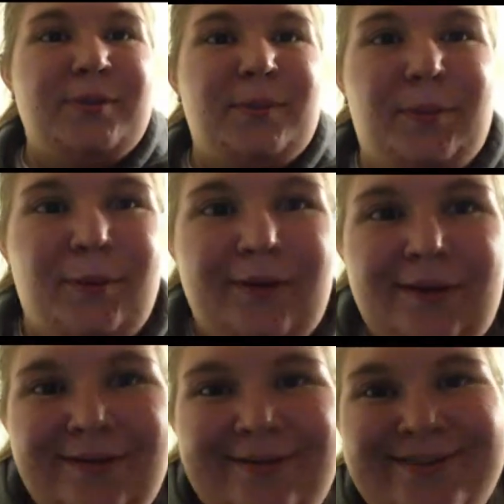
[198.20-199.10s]
show
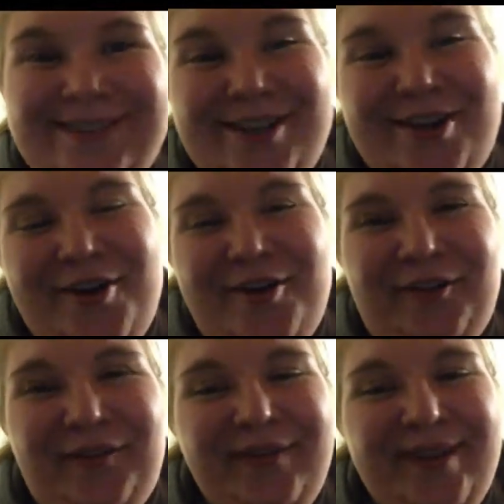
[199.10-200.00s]
support,
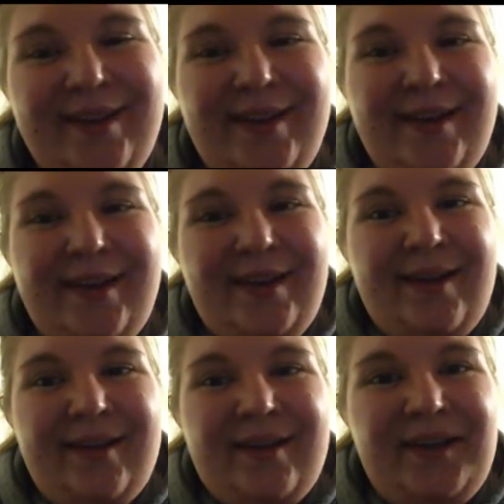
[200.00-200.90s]
so
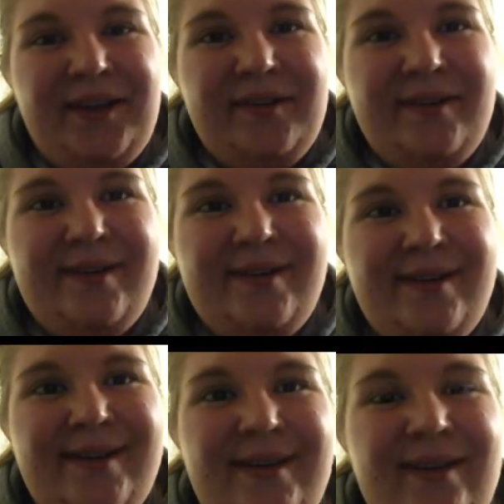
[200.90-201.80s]
yeah.
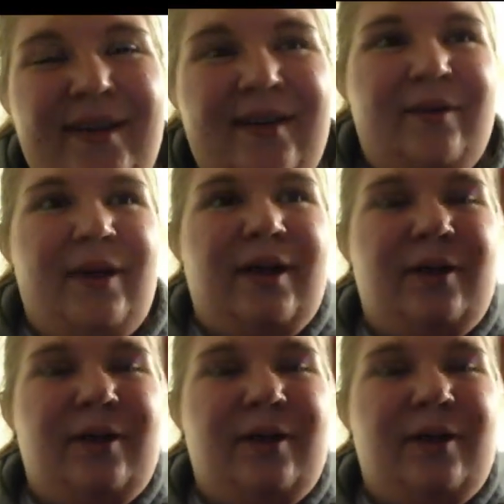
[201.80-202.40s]
And then